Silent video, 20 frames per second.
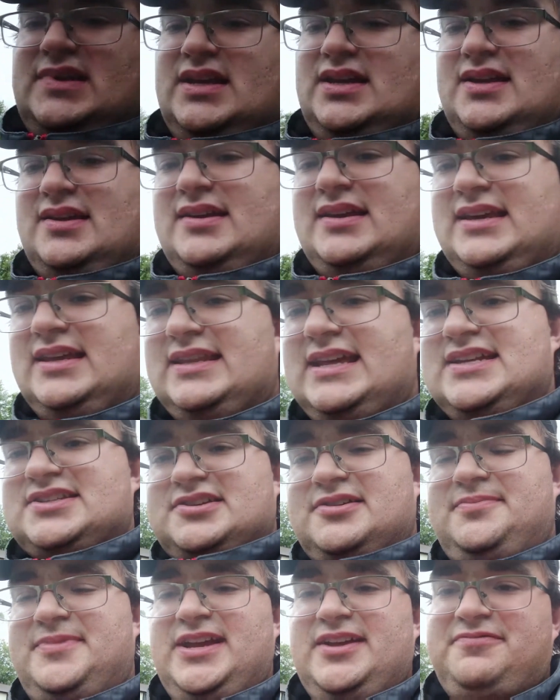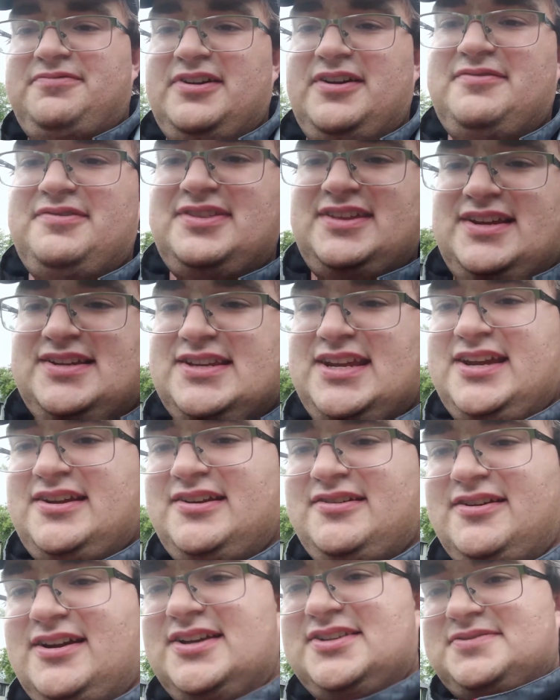And that's going to be it for everything. Take
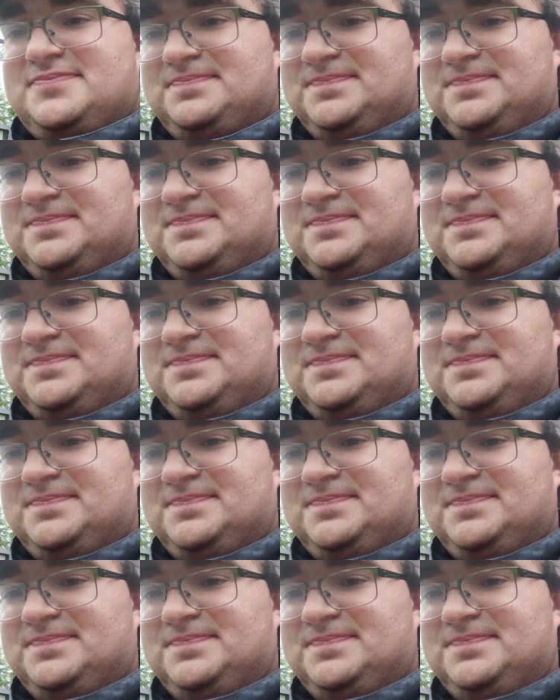care, guys.